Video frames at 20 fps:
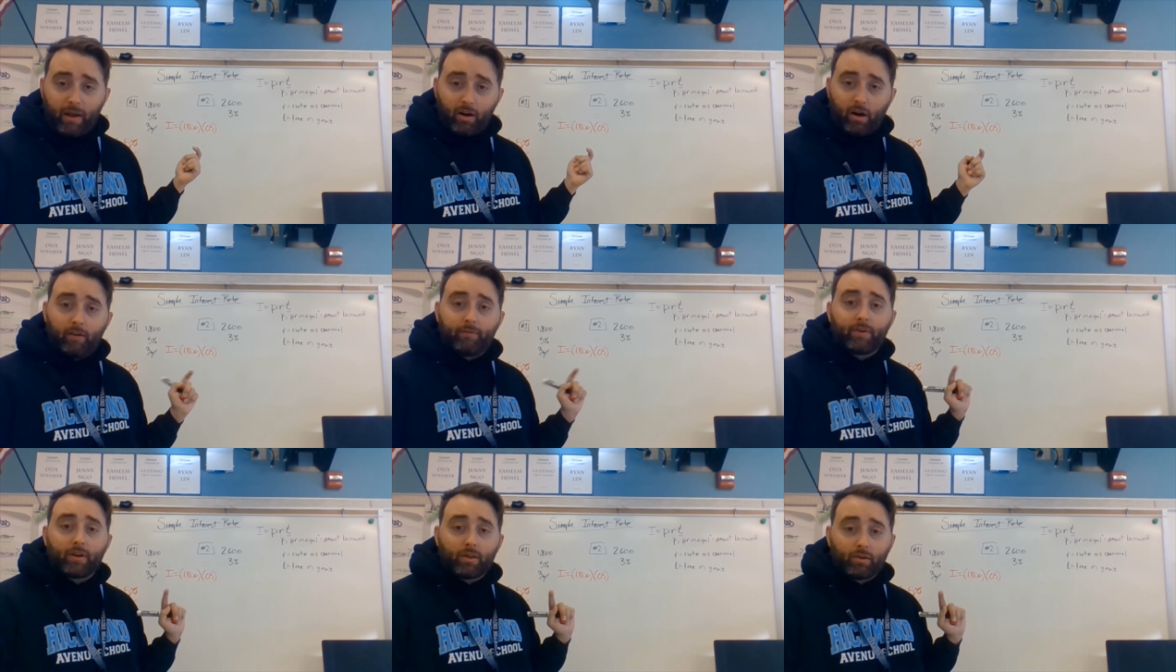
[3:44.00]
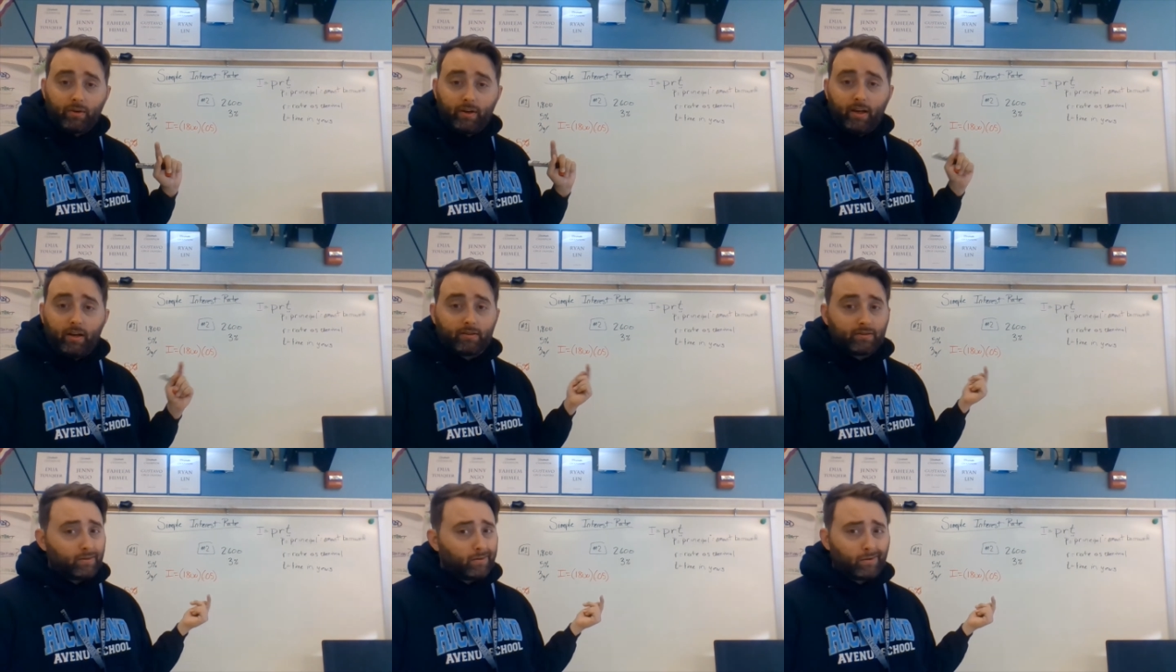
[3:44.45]
paid off for 3
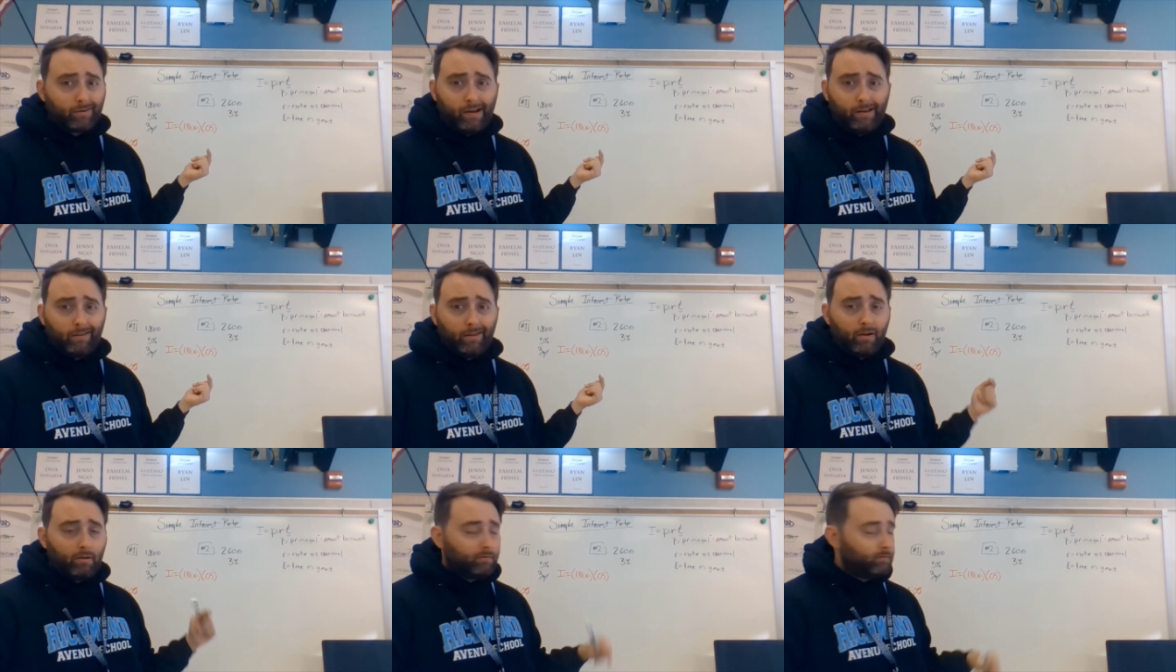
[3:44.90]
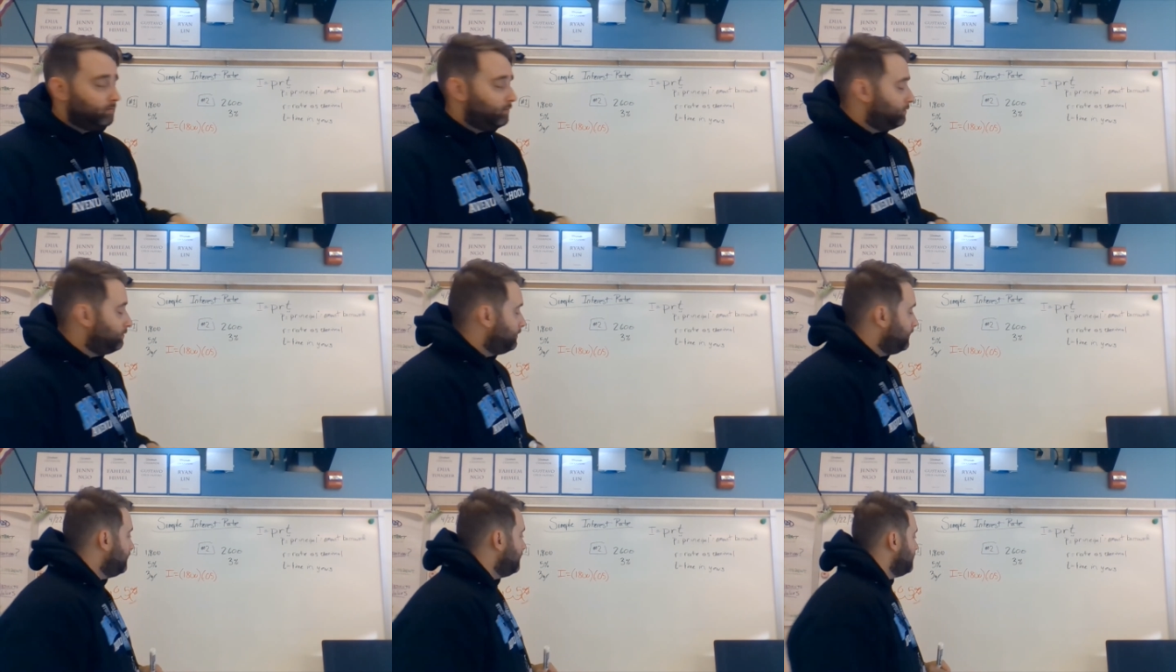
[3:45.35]
years. It's a great loan.
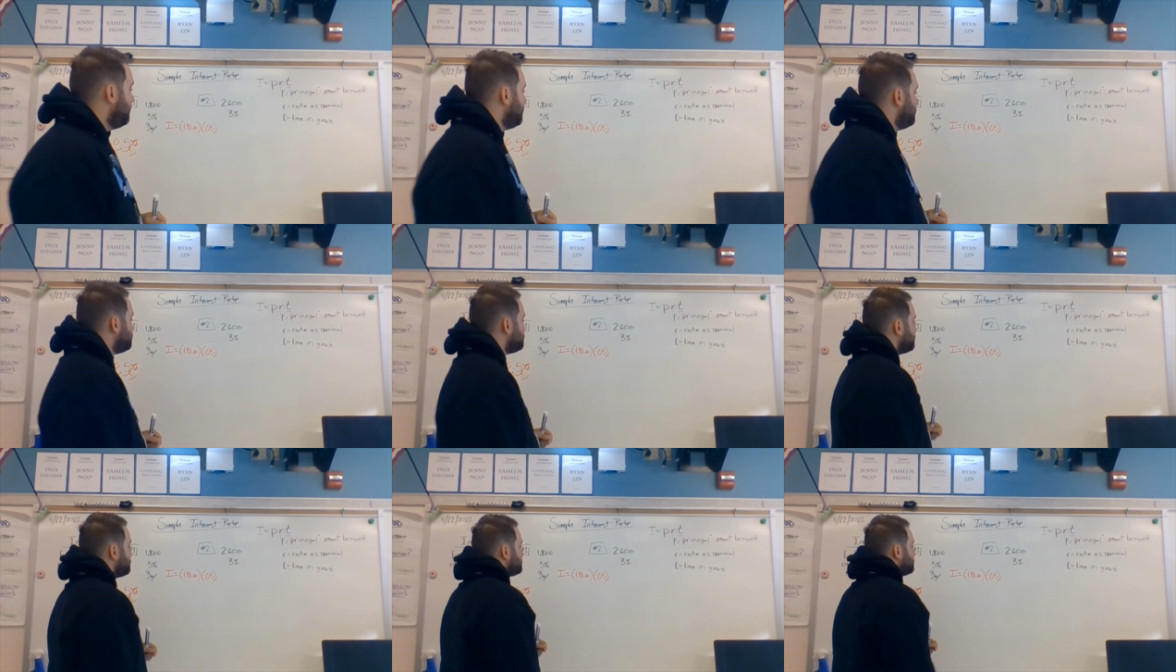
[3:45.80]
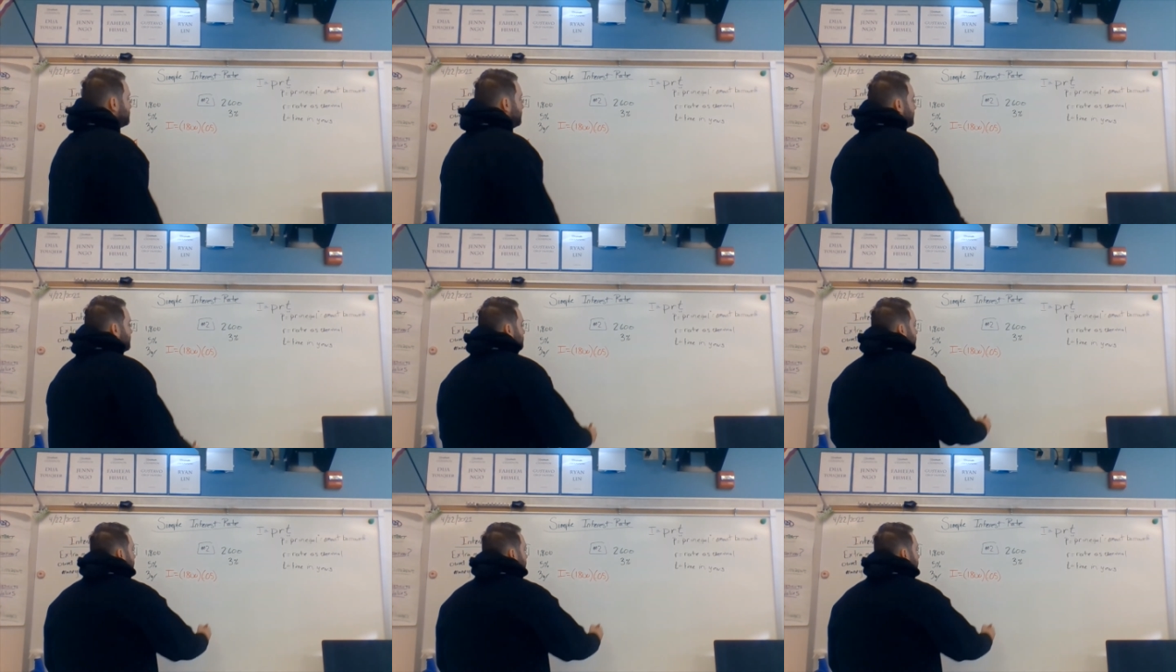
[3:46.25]
So it's literally